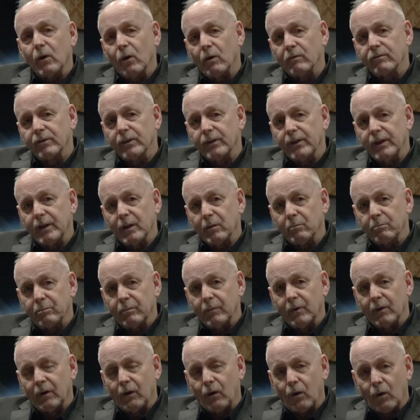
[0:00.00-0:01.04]
over the
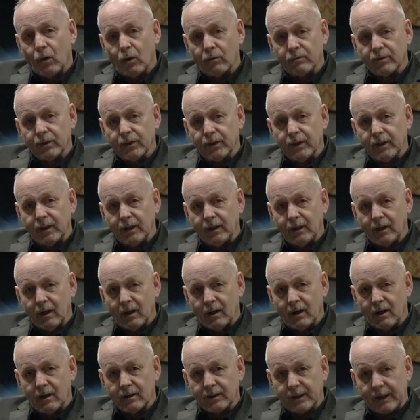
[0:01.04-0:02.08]

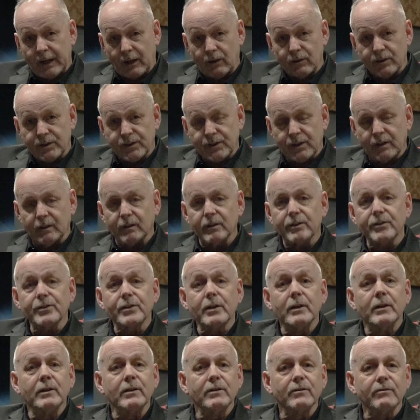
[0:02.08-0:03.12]
carousel
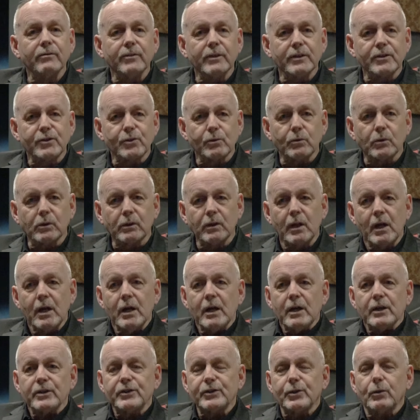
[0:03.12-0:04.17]
is individual.
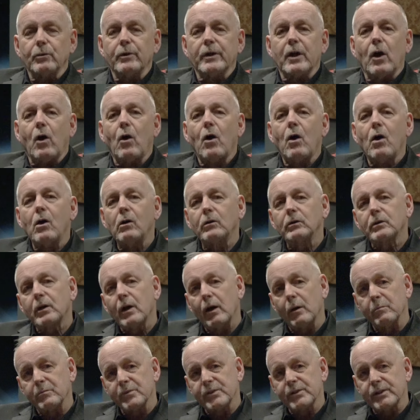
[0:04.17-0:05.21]
So it all
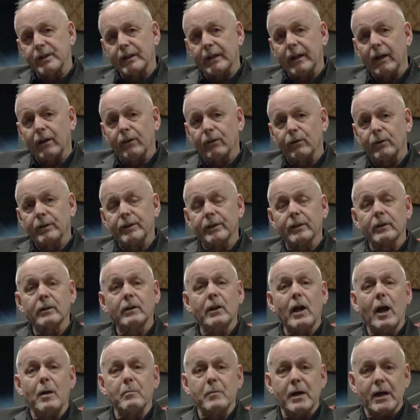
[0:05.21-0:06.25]
comes together at the
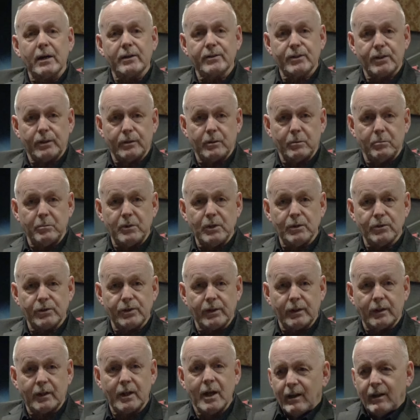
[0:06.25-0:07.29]
climax of the music.